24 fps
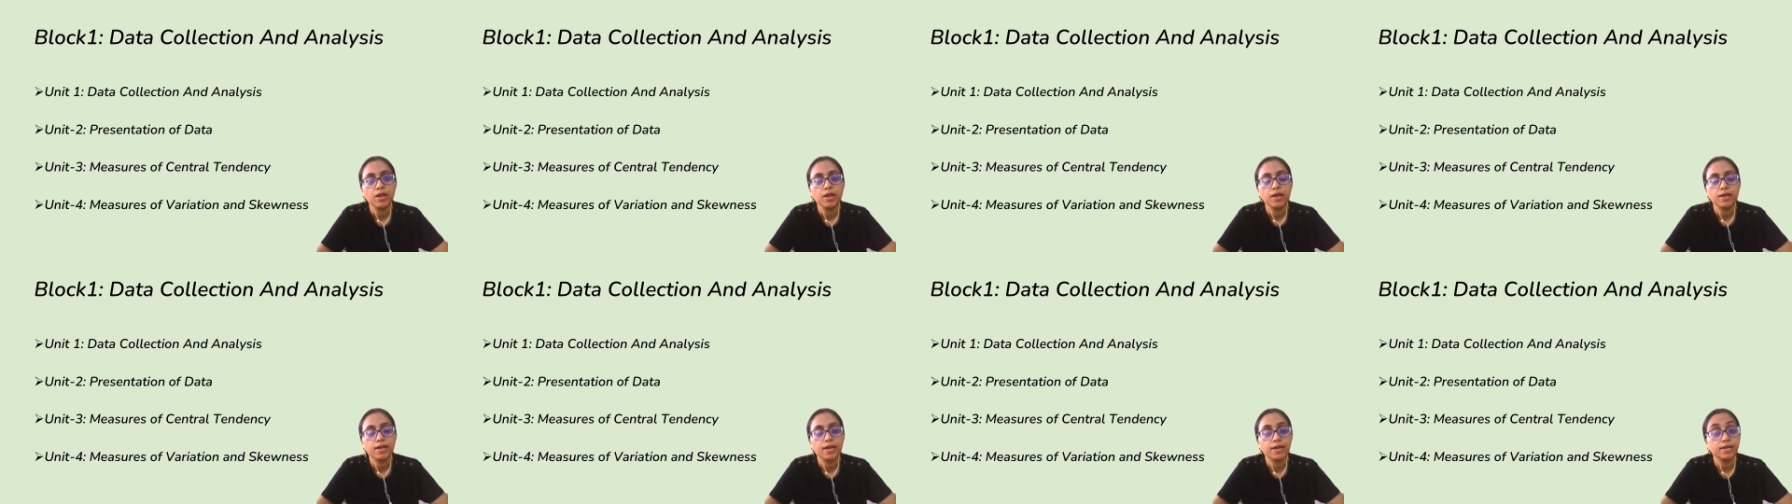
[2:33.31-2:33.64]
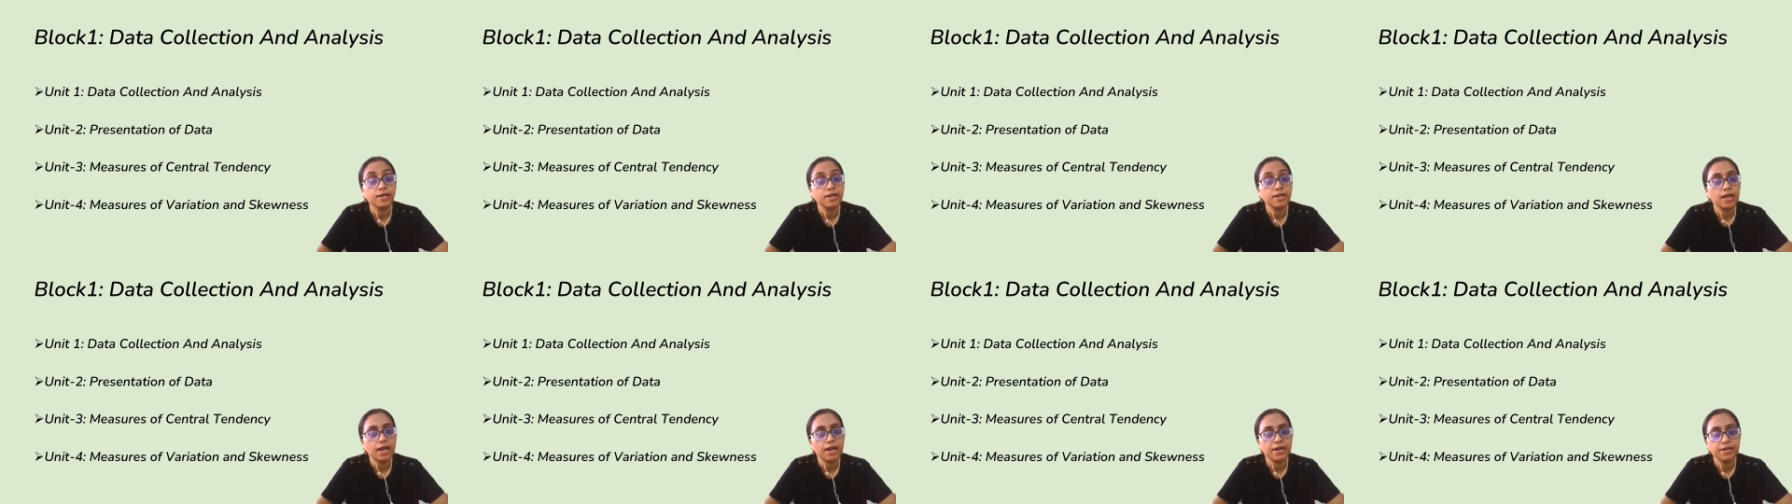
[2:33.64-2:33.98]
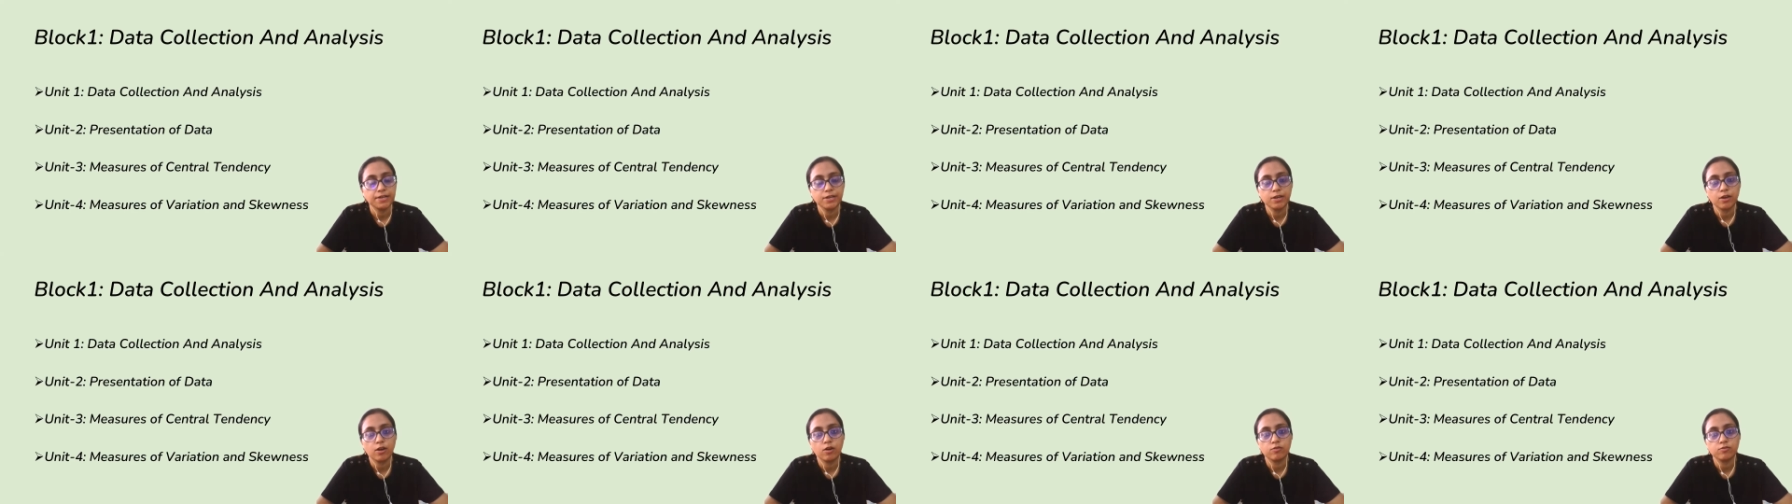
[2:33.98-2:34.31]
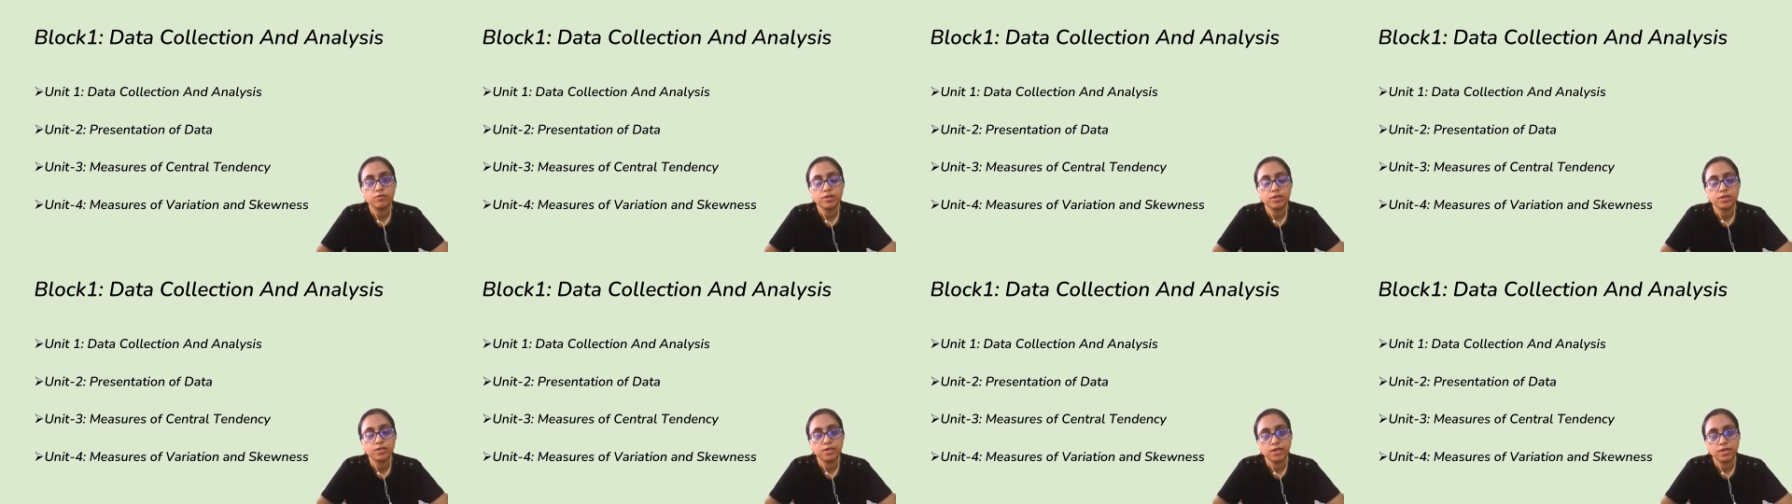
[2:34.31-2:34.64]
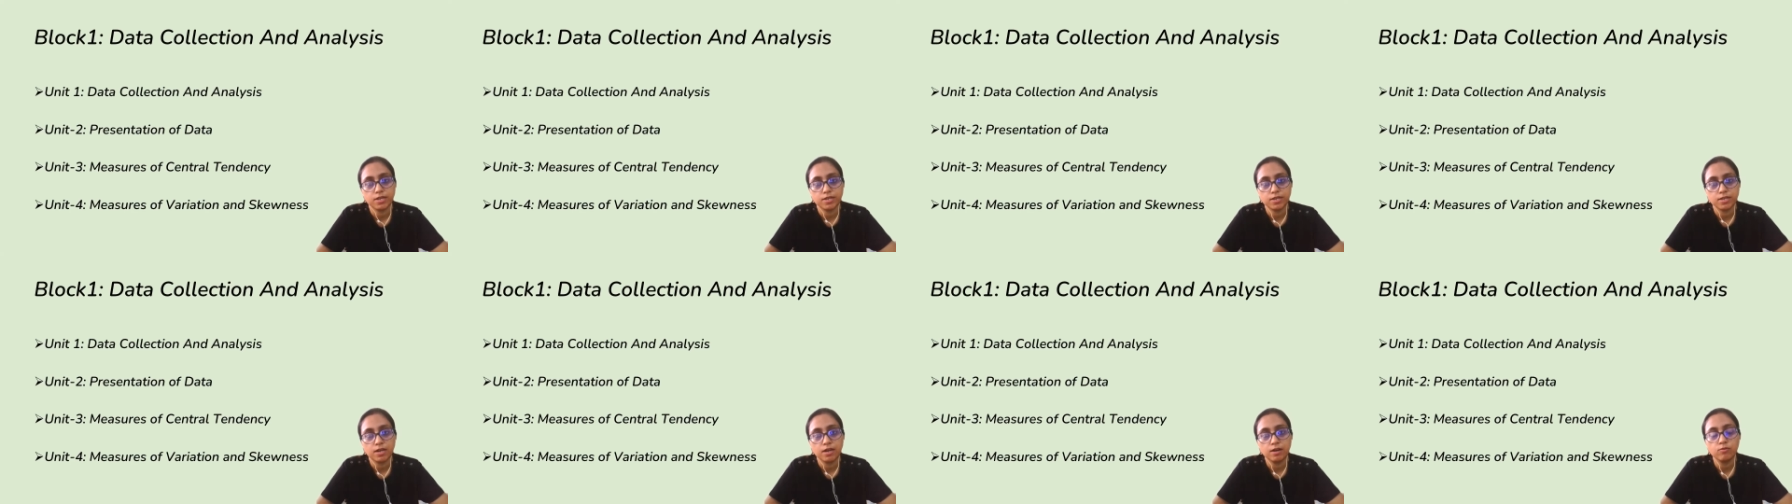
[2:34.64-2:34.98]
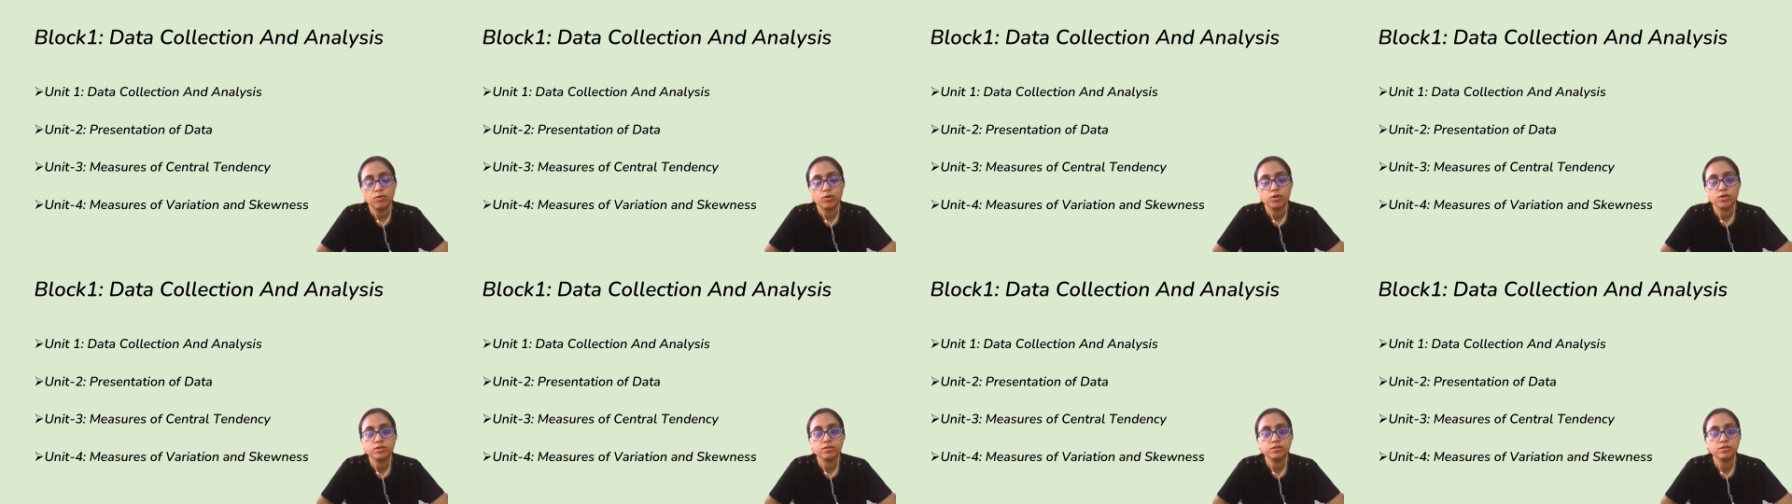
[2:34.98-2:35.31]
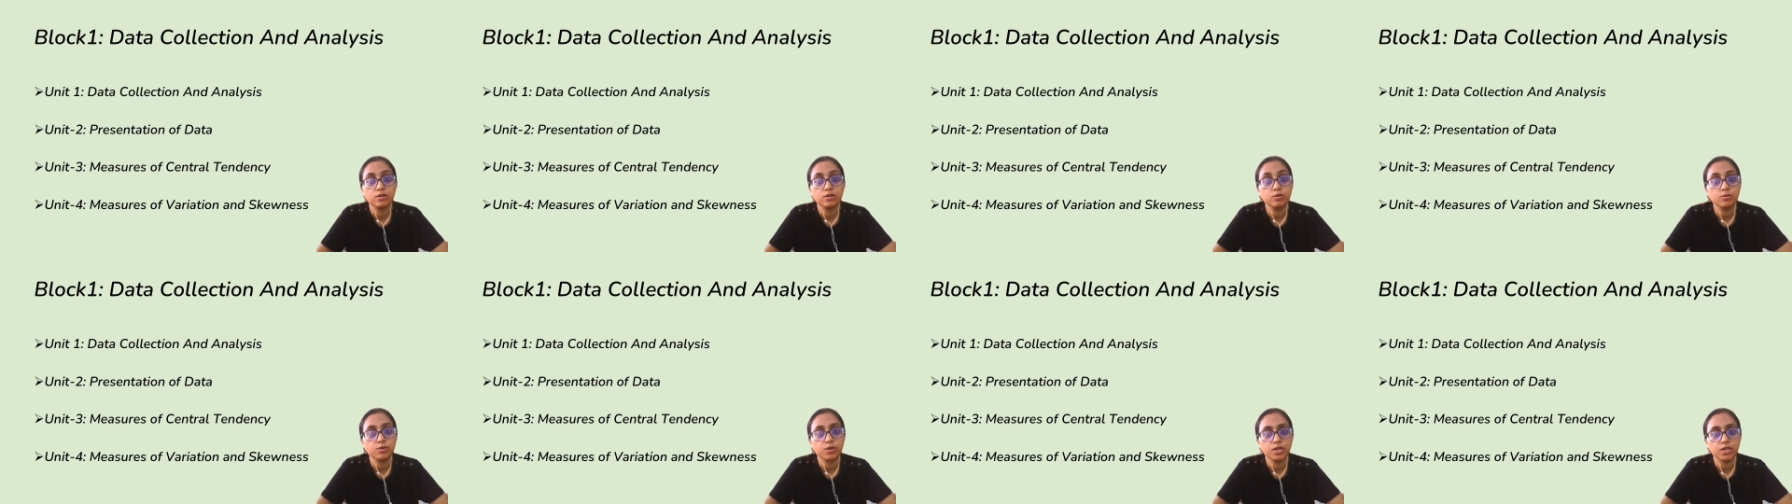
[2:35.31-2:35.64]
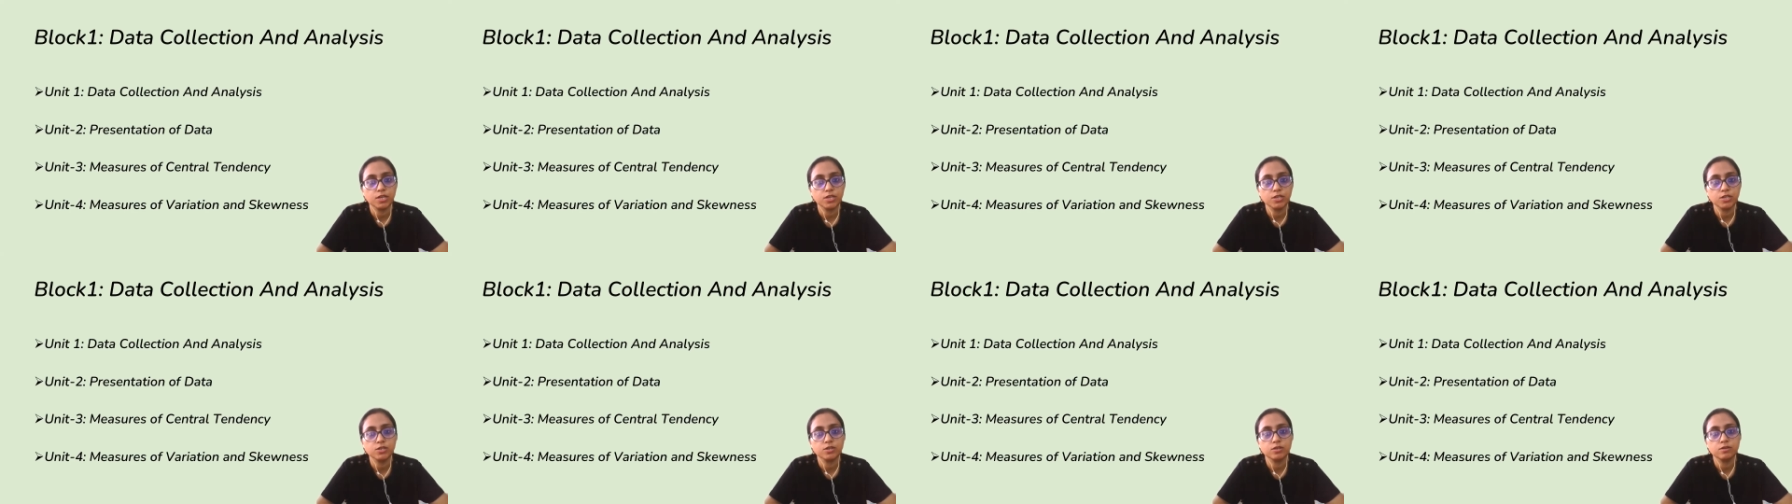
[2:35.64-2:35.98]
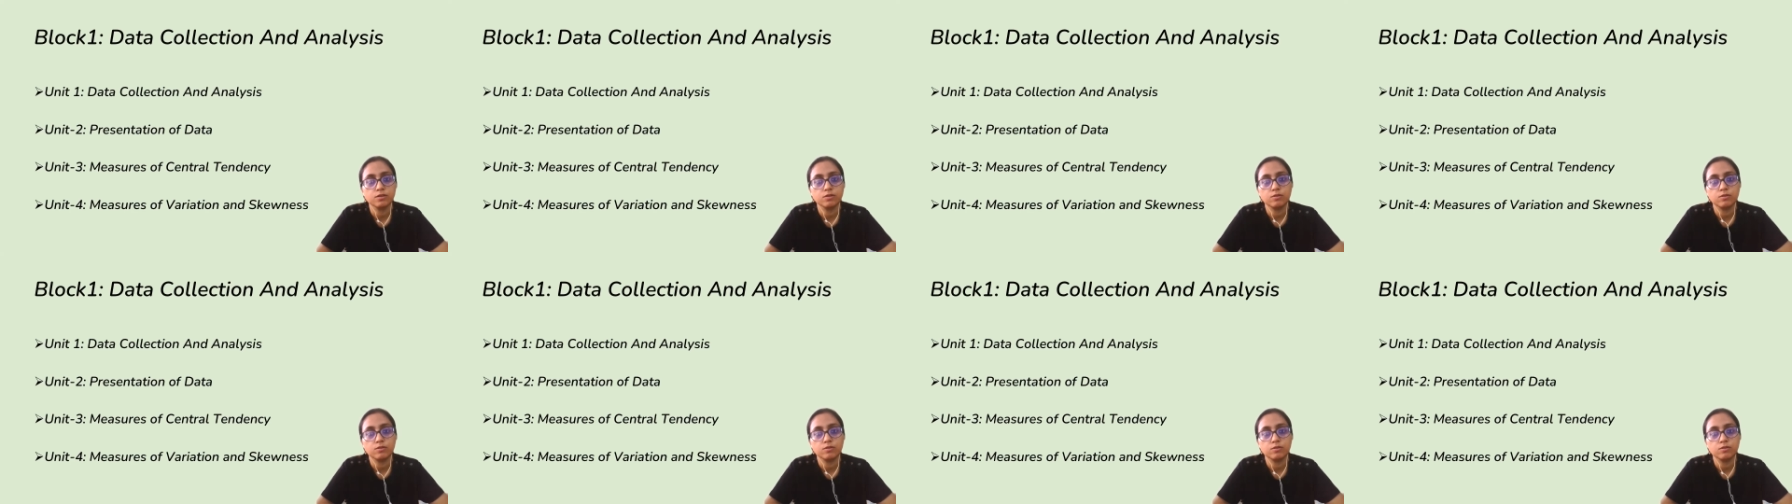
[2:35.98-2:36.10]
get an idea of the data, what is the location